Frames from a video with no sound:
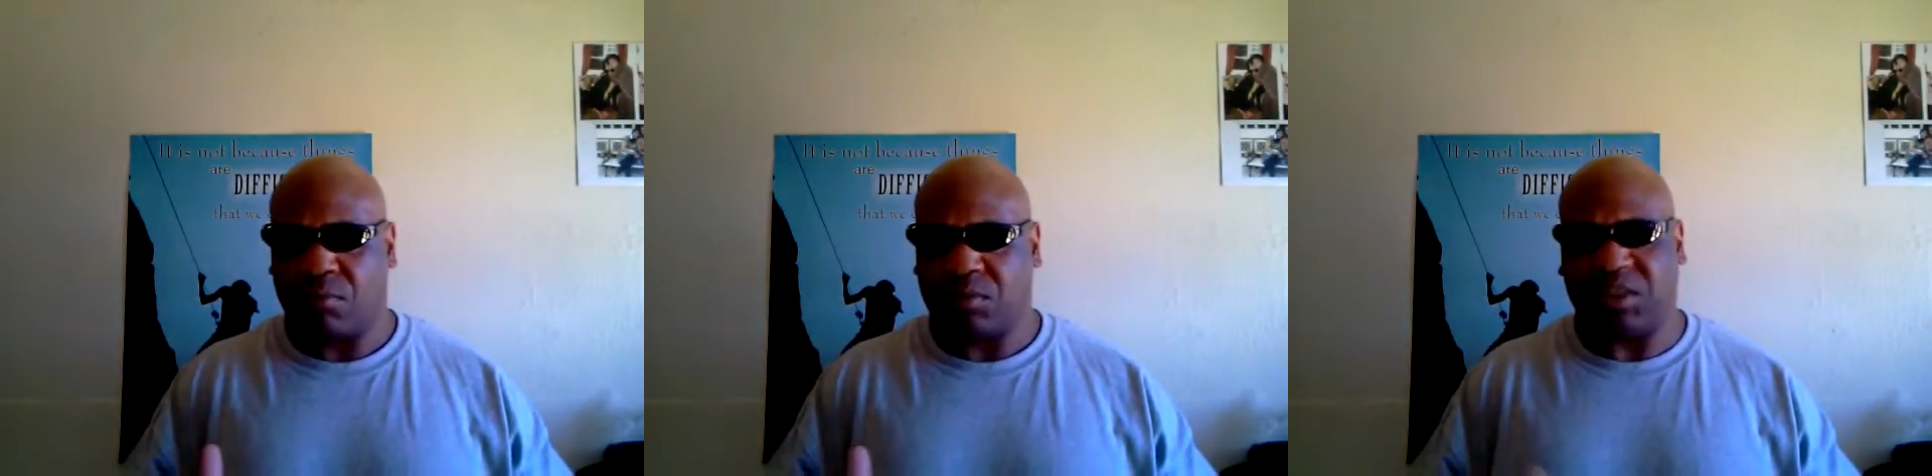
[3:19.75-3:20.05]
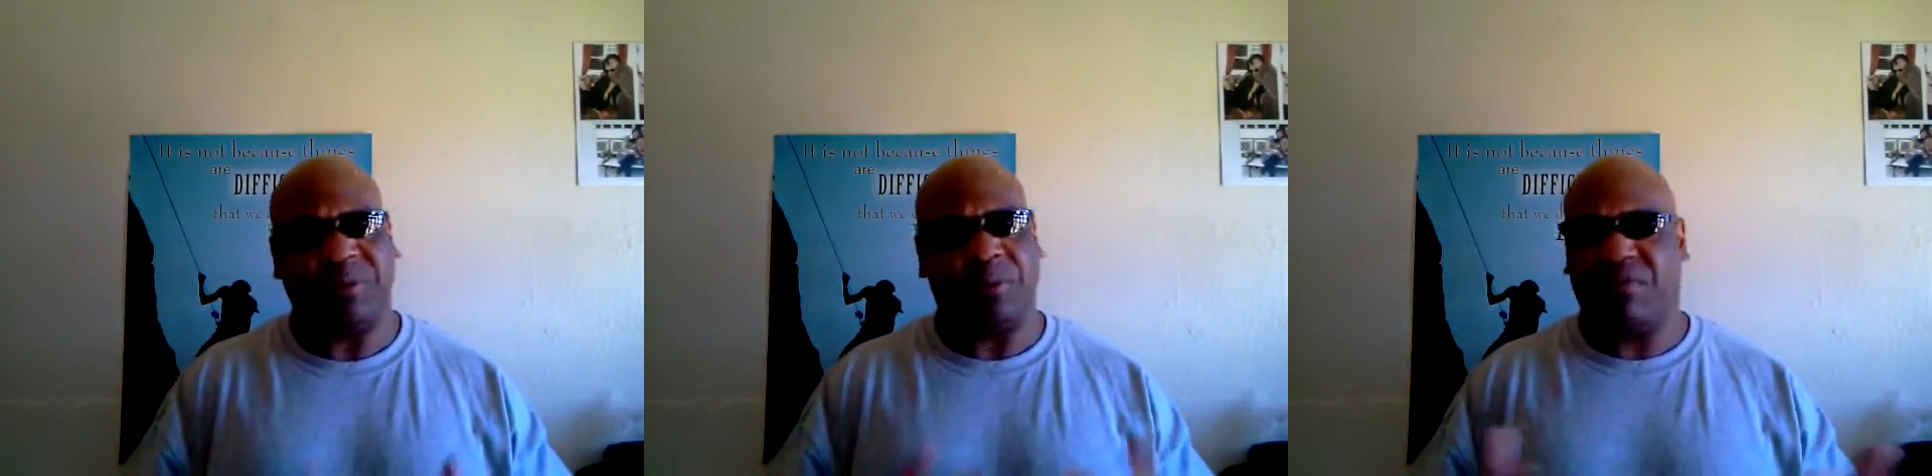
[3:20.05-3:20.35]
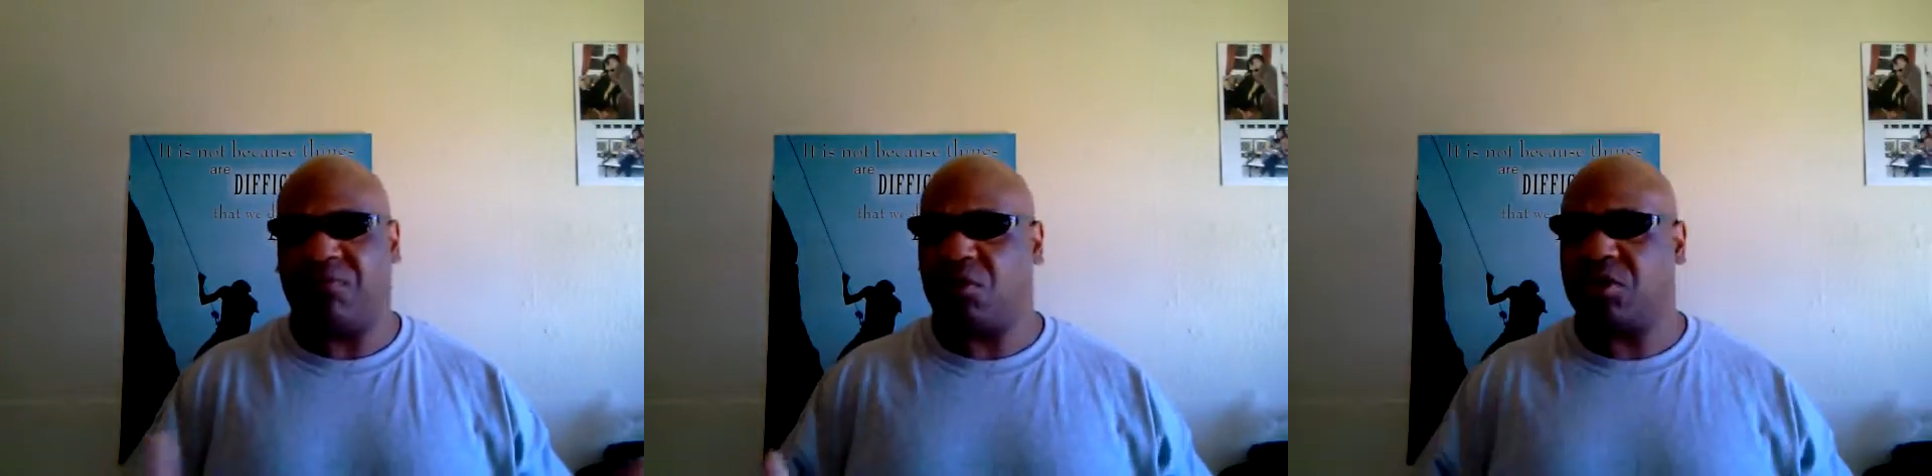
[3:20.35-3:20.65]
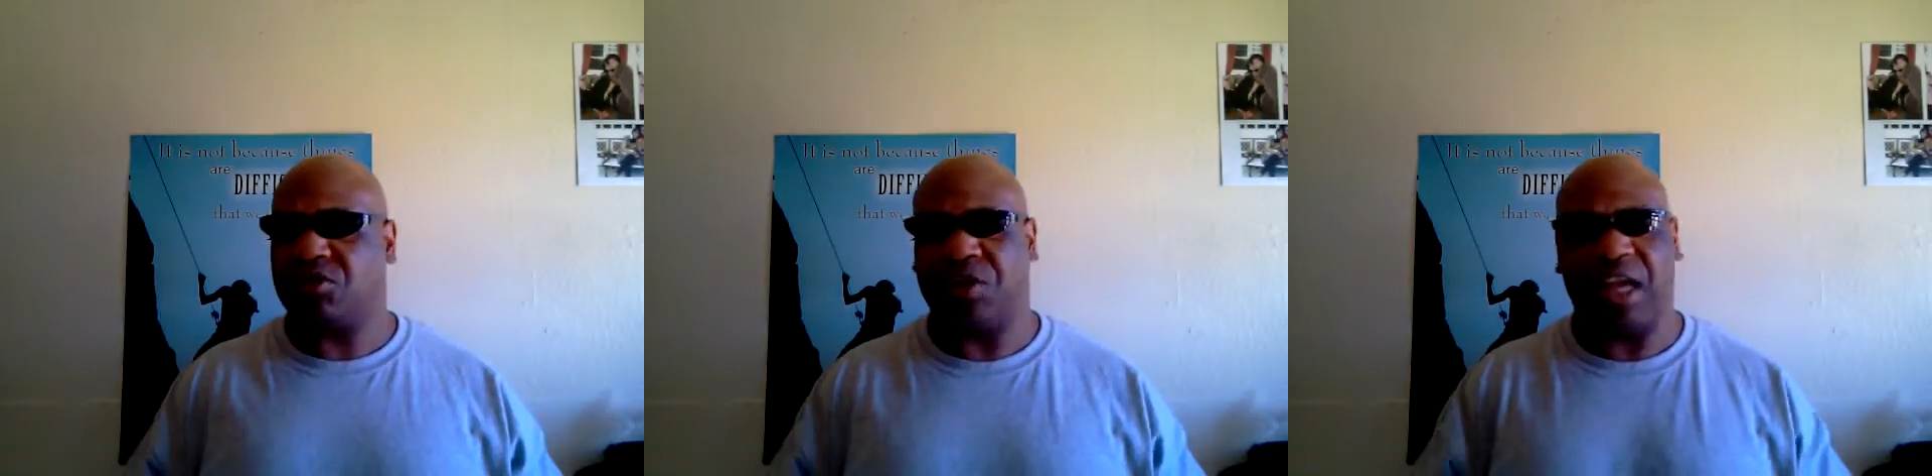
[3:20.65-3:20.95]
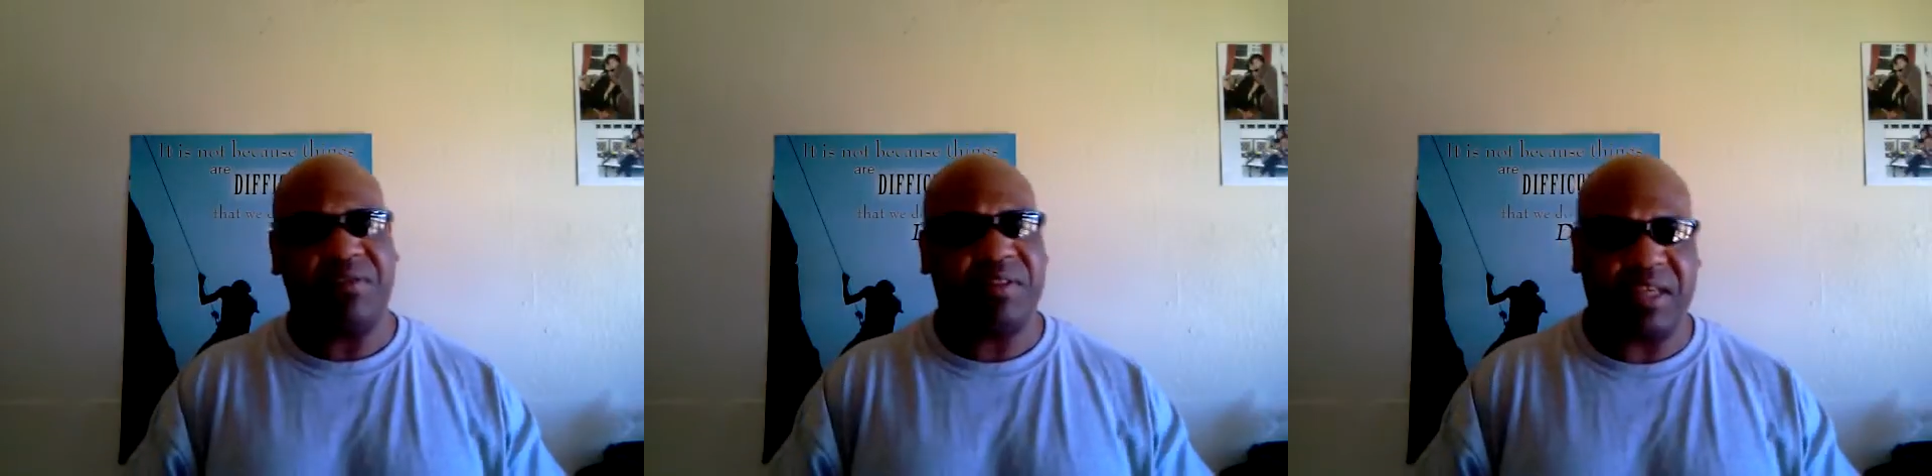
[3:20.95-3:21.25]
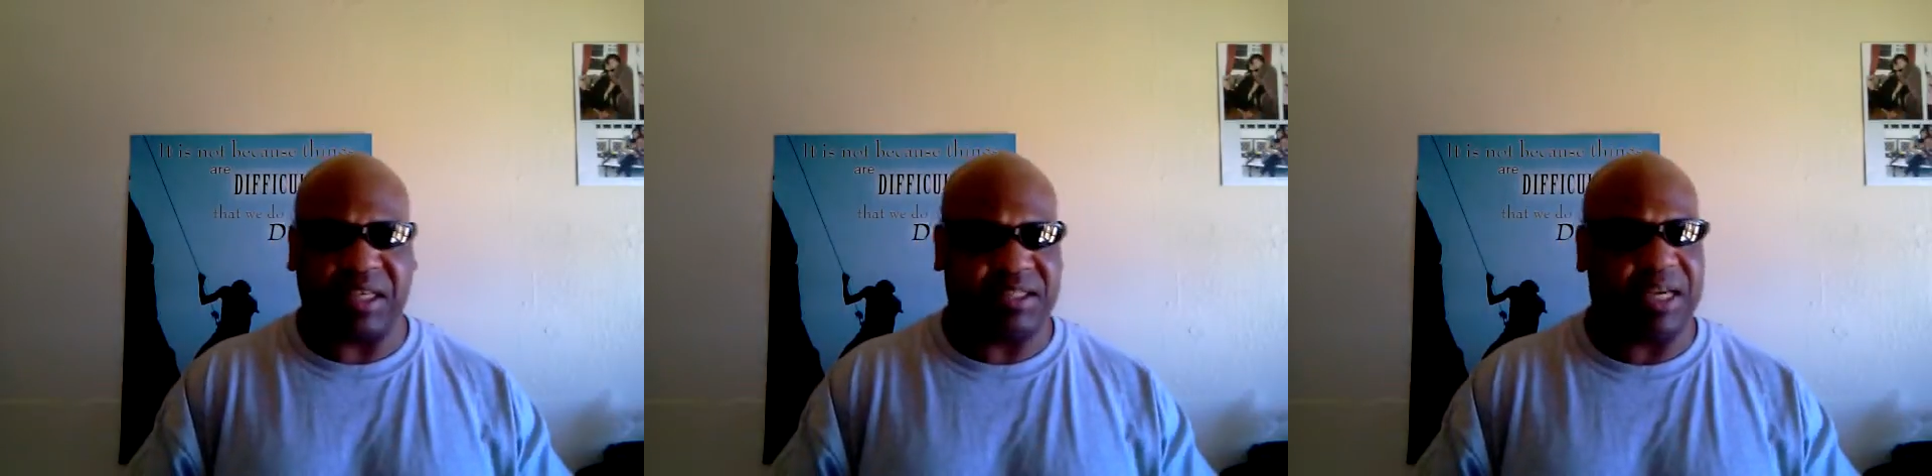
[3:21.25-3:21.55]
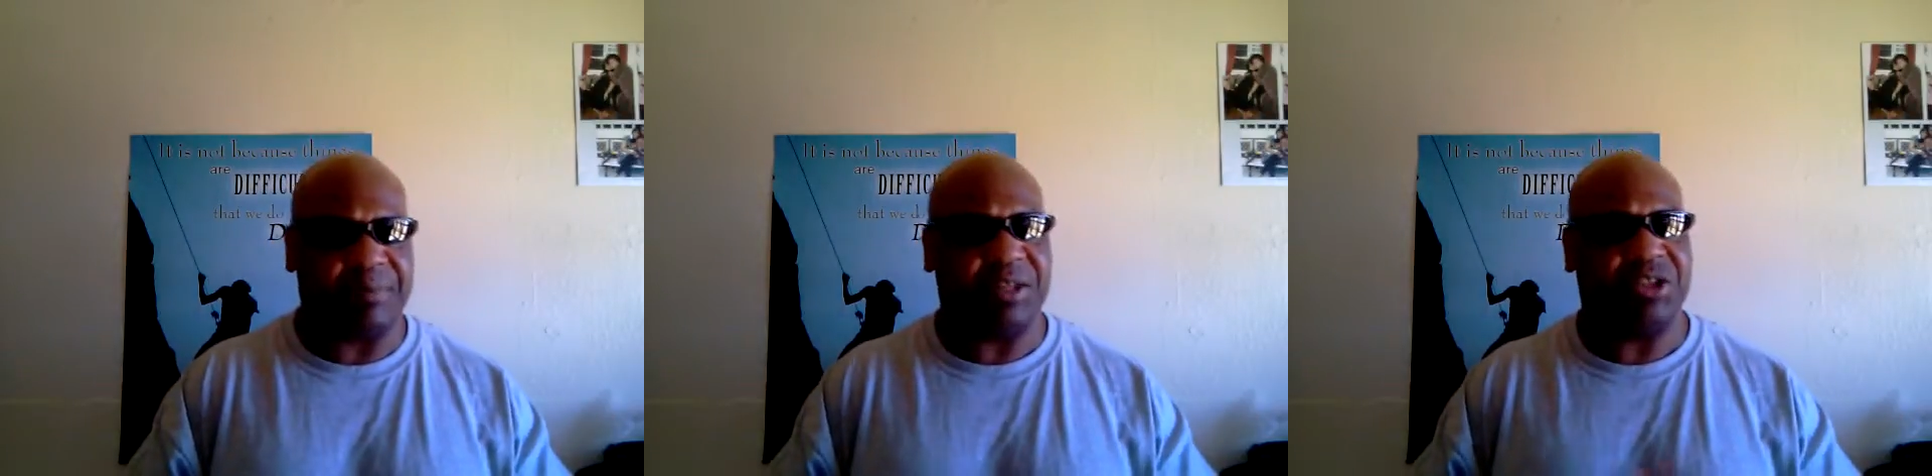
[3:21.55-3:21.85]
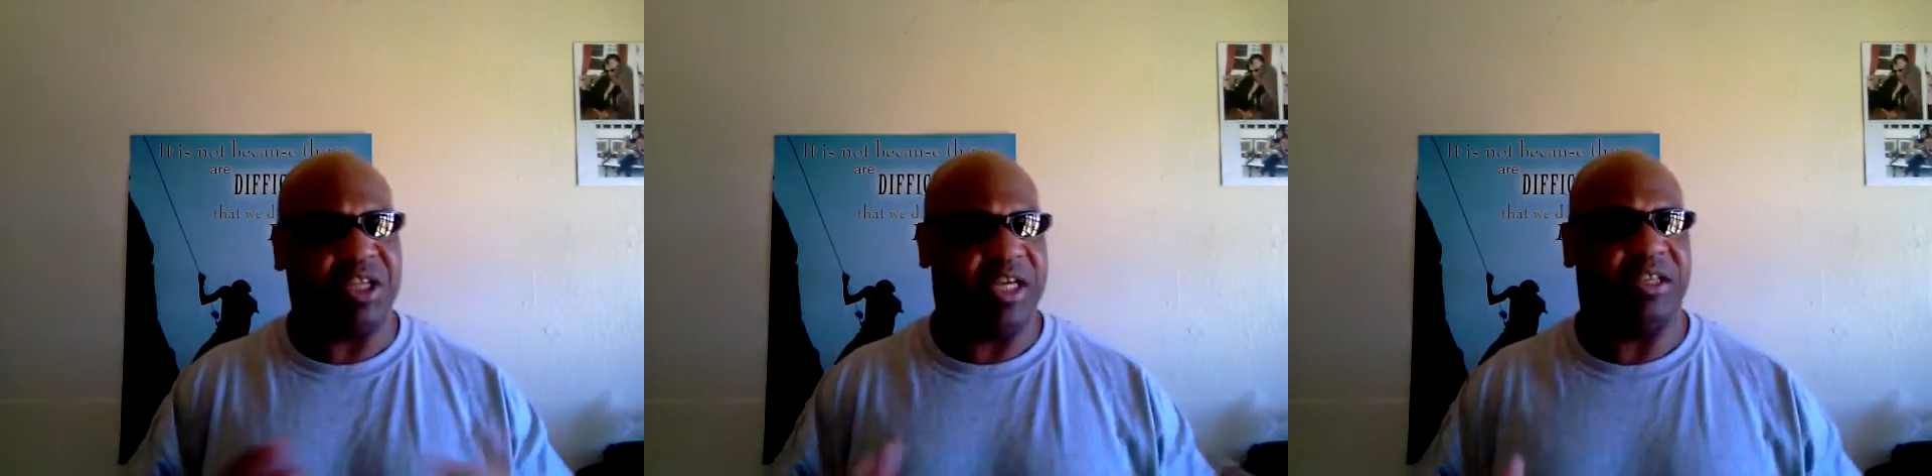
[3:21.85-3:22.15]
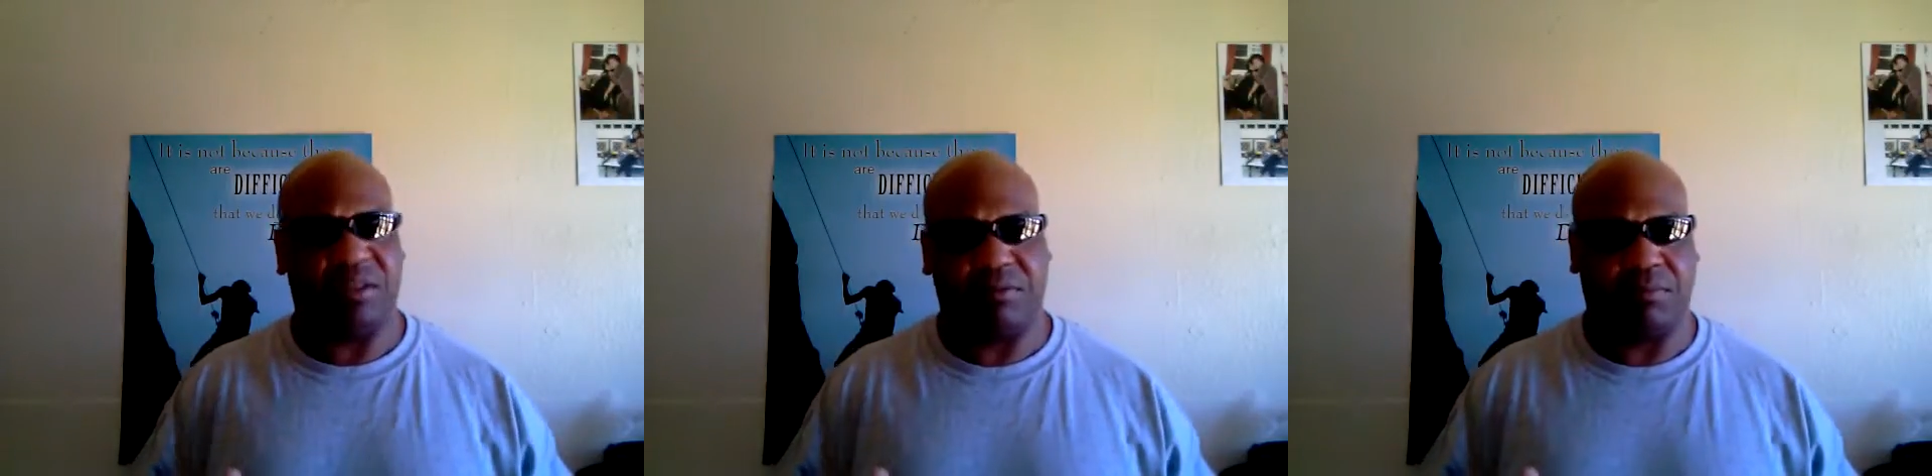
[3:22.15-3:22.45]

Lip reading: seem to be focused on everything except education.